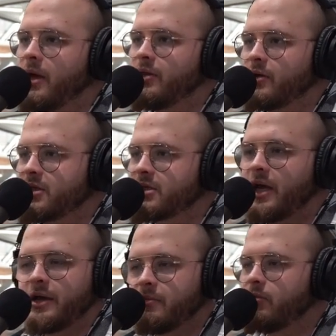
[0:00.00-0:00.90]
and they're just
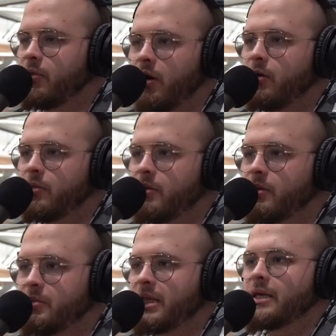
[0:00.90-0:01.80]
like, bro,
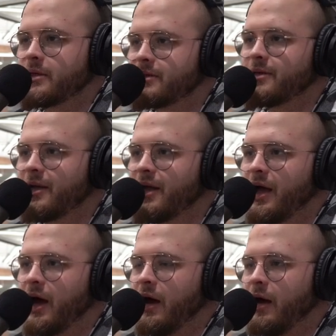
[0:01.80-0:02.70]
please.
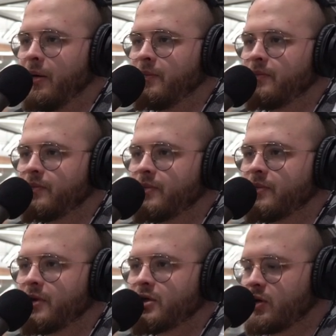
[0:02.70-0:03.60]

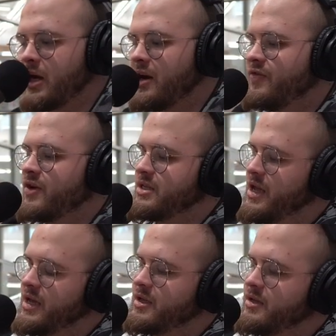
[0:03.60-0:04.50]
So it kind of feels
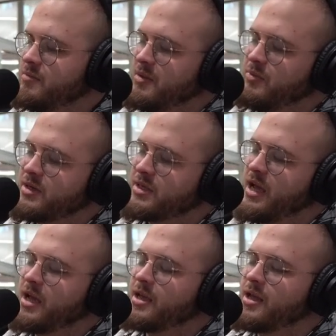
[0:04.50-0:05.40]
like people are
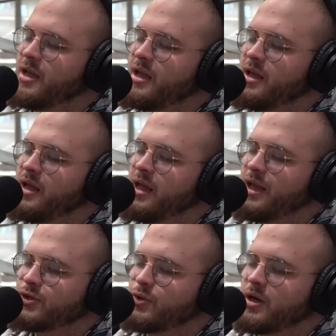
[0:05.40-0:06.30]
saying
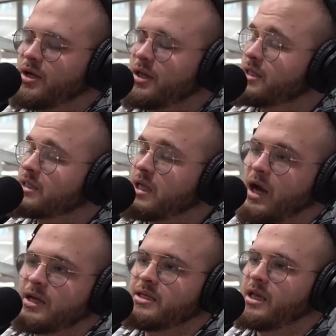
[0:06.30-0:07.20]
Israel is
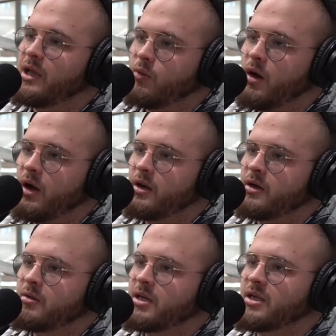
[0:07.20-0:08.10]
taunting
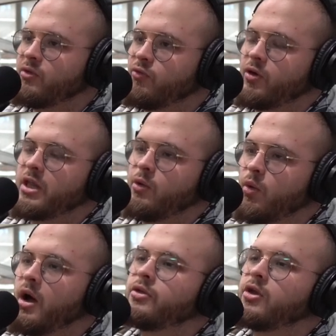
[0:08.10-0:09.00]
Iran because they really
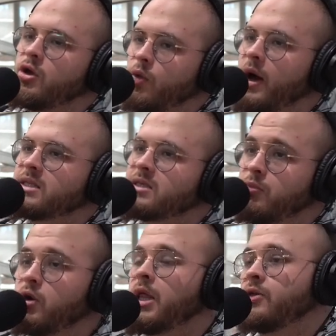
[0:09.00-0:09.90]
want the U.S. to
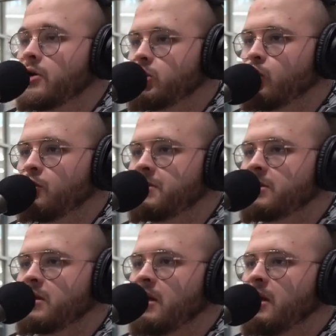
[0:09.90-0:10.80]
pull in their
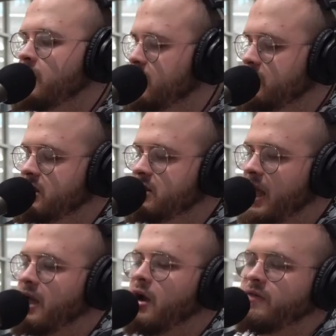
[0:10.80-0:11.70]
troops to just
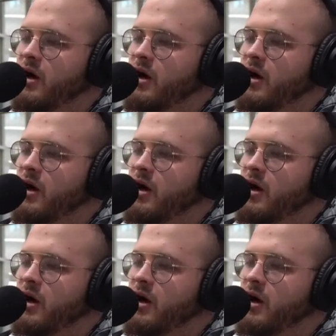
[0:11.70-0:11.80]
take care of